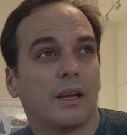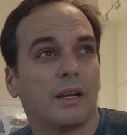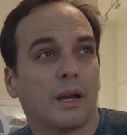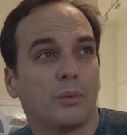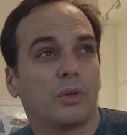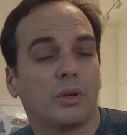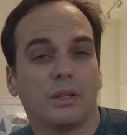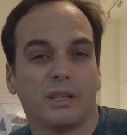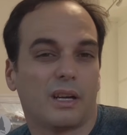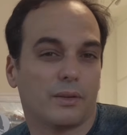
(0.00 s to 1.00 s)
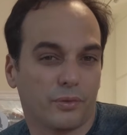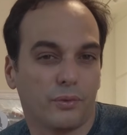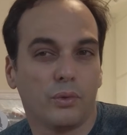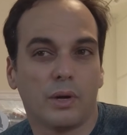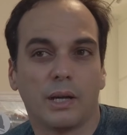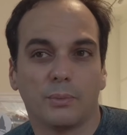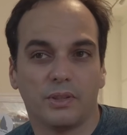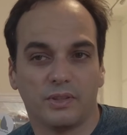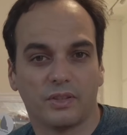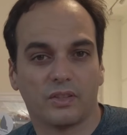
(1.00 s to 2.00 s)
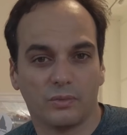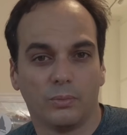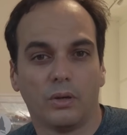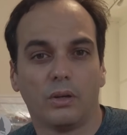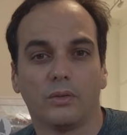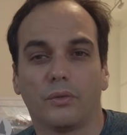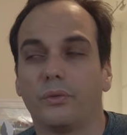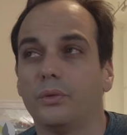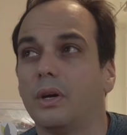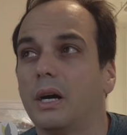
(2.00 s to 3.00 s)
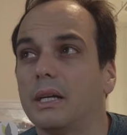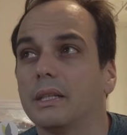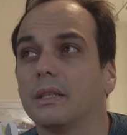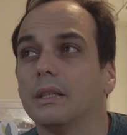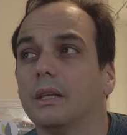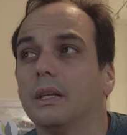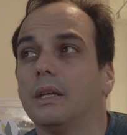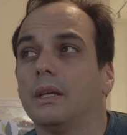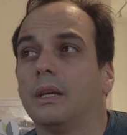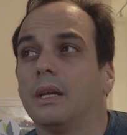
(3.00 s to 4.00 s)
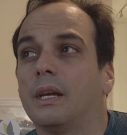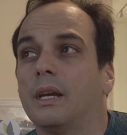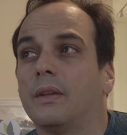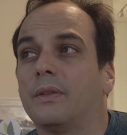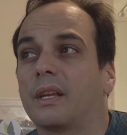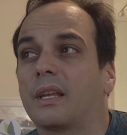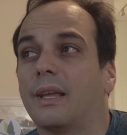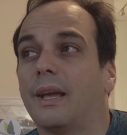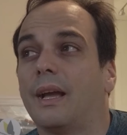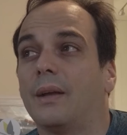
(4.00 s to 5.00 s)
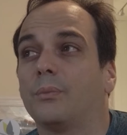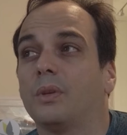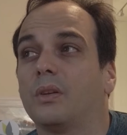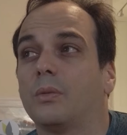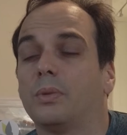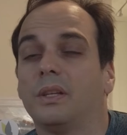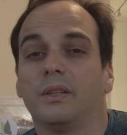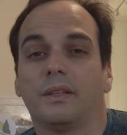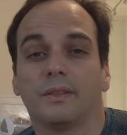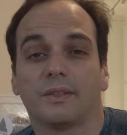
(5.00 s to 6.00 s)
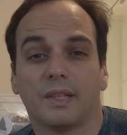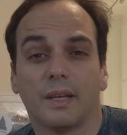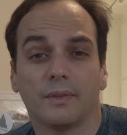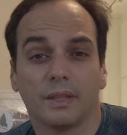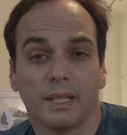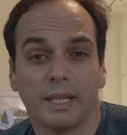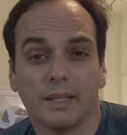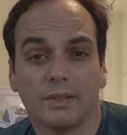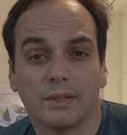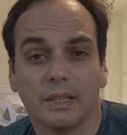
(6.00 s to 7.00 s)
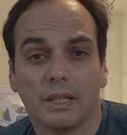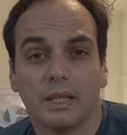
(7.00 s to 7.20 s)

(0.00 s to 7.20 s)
I would call it a through-hike, but it's a small through-hike that can be completed in 7 days,